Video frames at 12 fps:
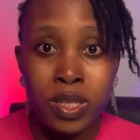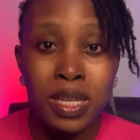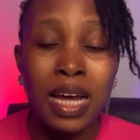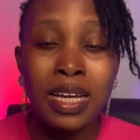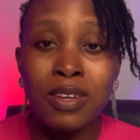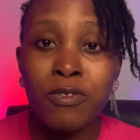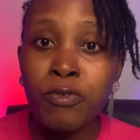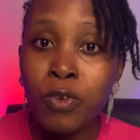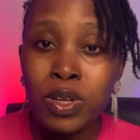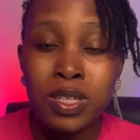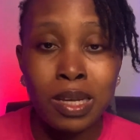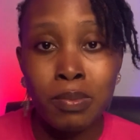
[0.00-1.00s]
and the first
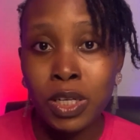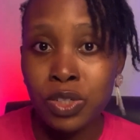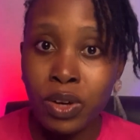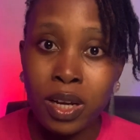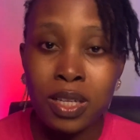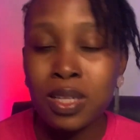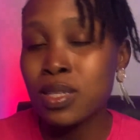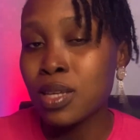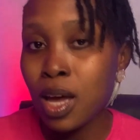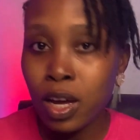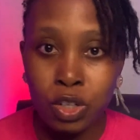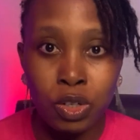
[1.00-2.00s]
time I tried it, it
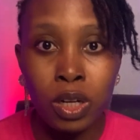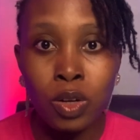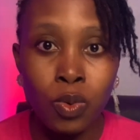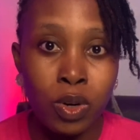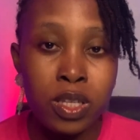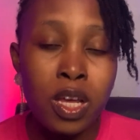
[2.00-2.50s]
actually worked.